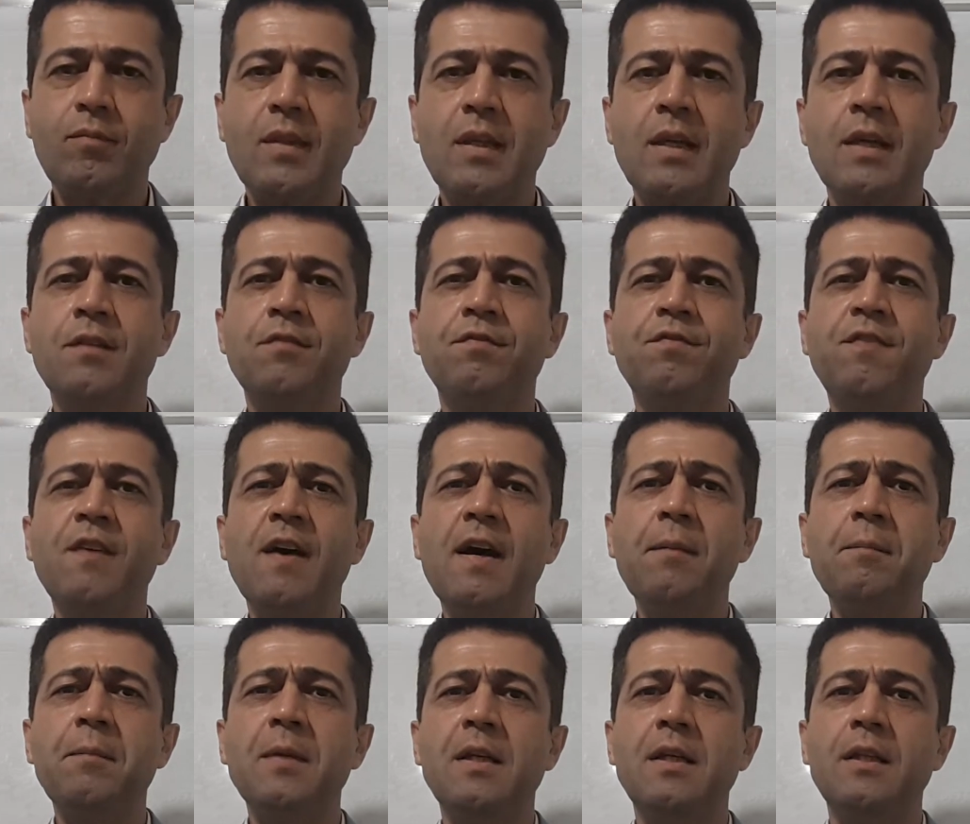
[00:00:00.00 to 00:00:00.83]
a
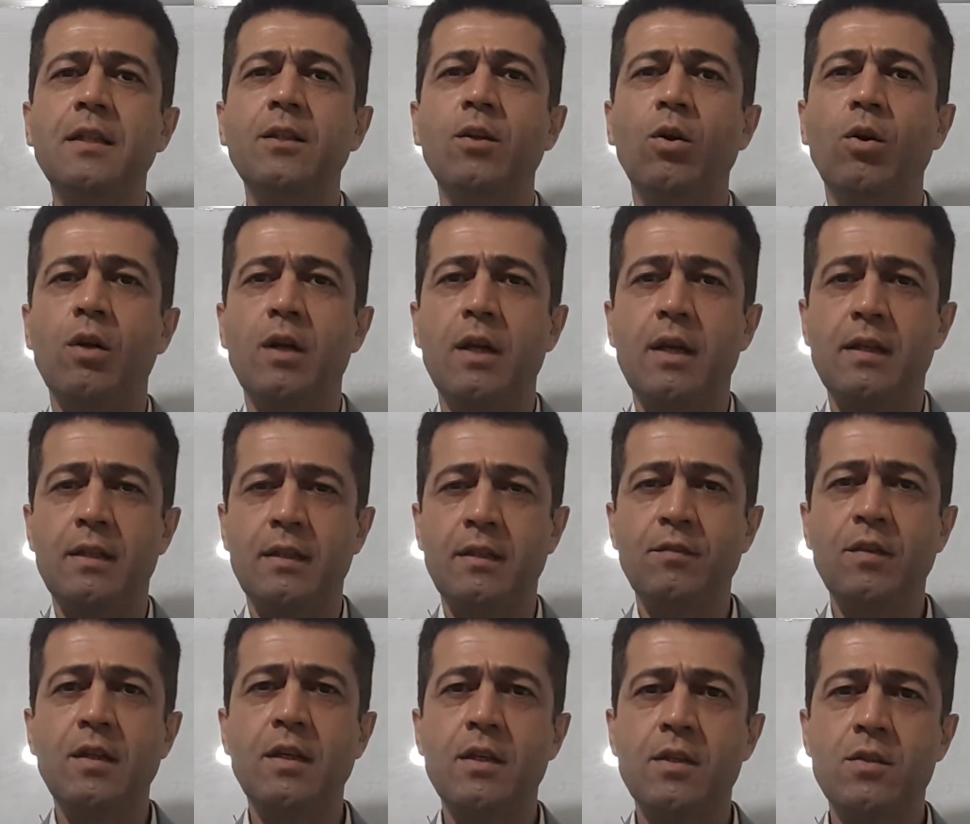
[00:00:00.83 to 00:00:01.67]
family or
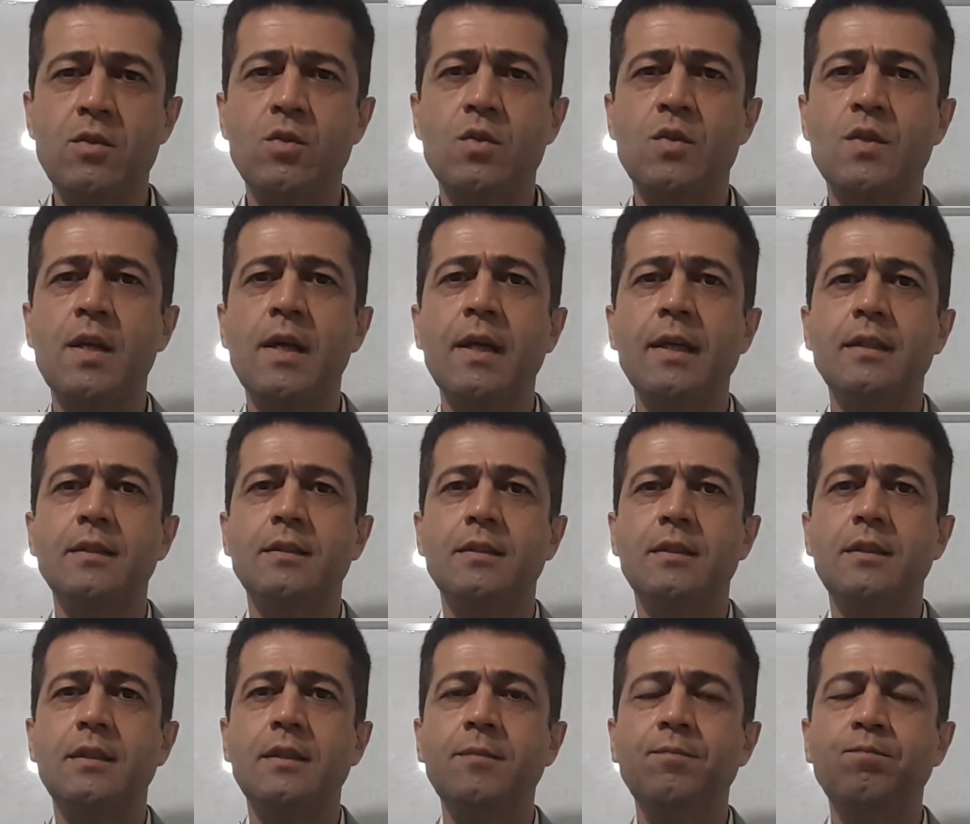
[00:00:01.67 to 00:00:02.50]
even a
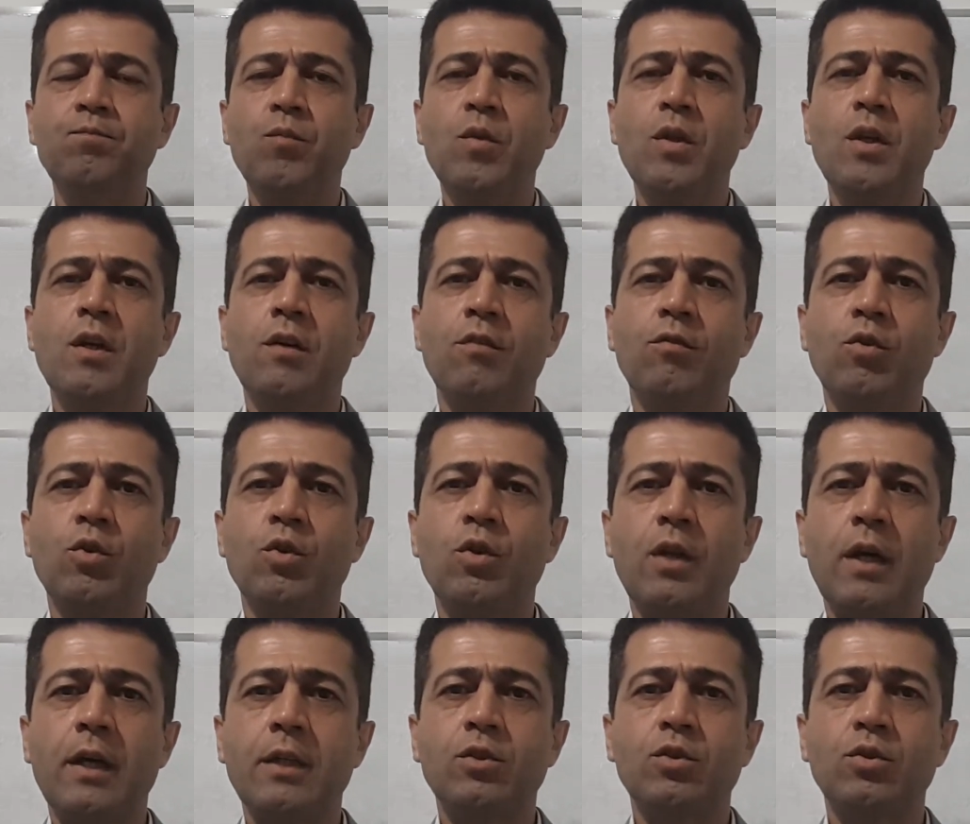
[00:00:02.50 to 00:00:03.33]
society would
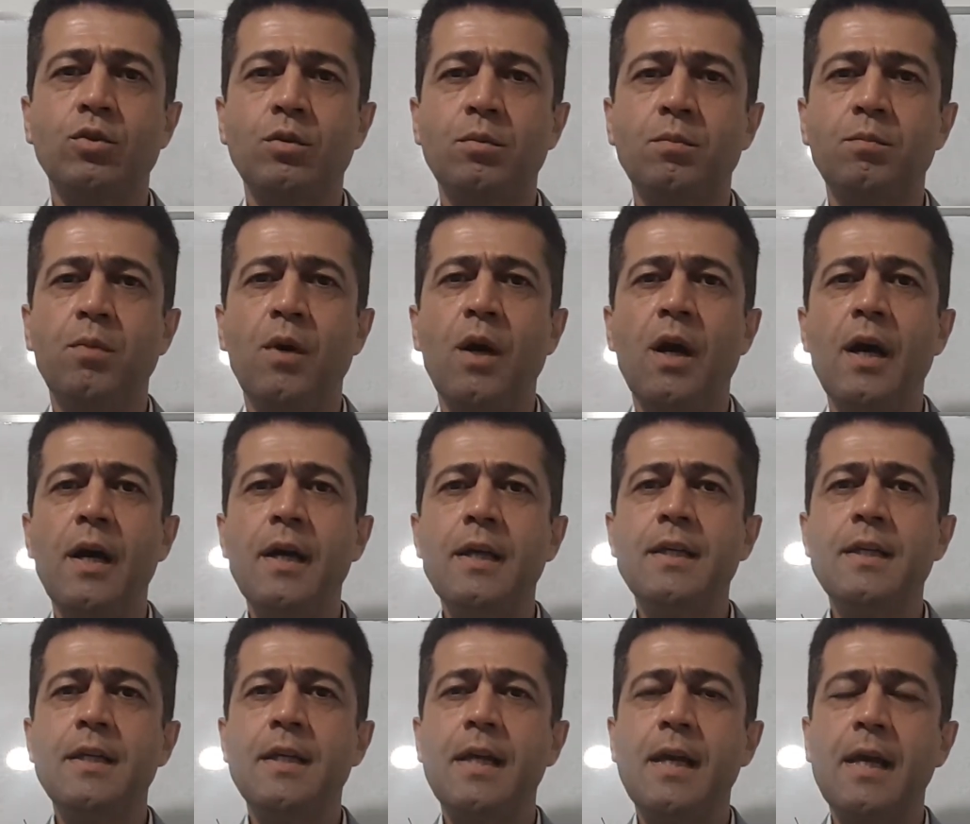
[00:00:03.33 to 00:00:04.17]
like to buy
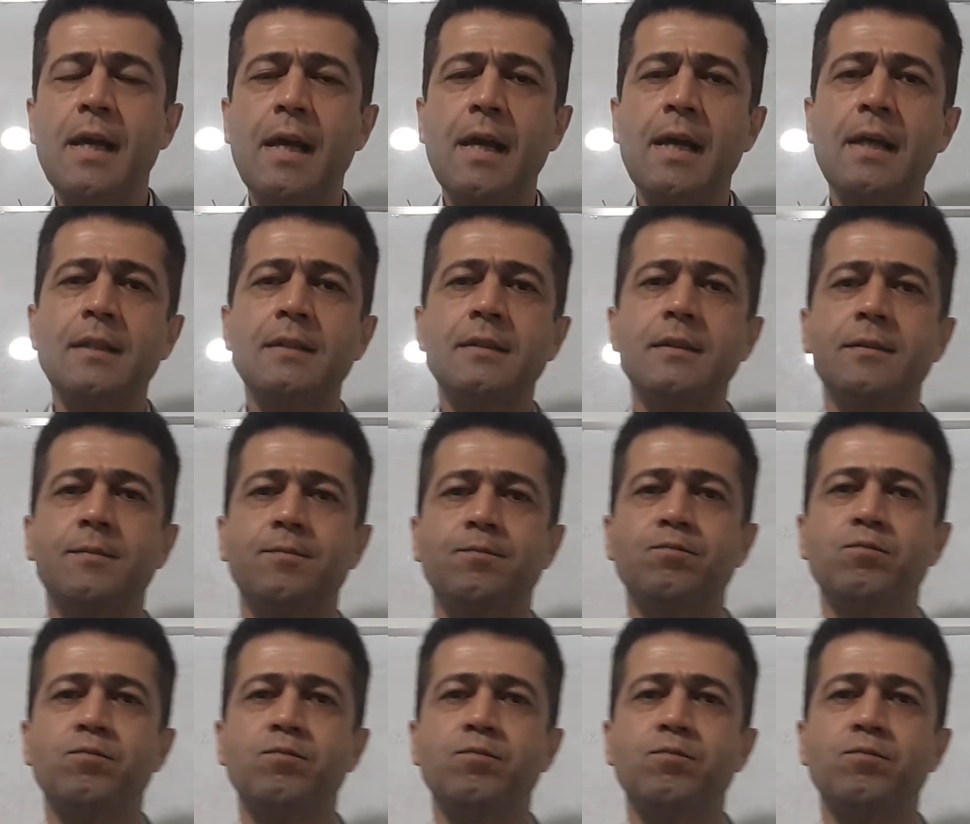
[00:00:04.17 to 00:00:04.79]
and